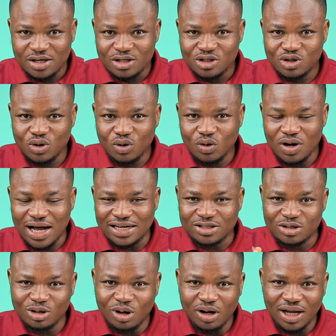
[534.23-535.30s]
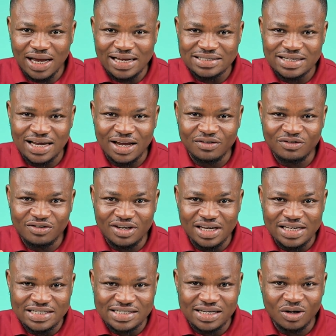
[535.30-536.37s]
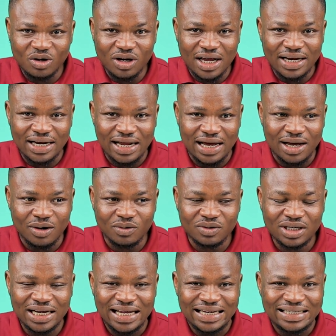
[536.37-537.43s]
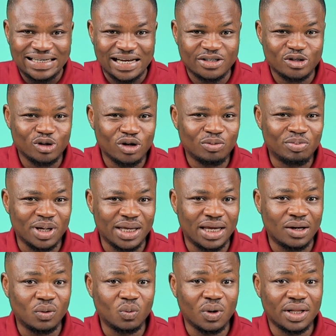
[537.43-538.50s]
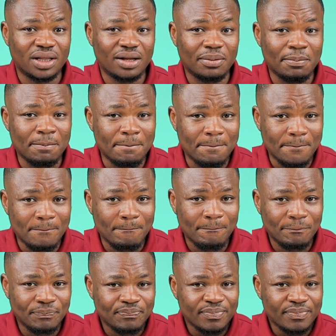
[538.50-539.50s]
So as long as a Twi singular noun does not begin with b,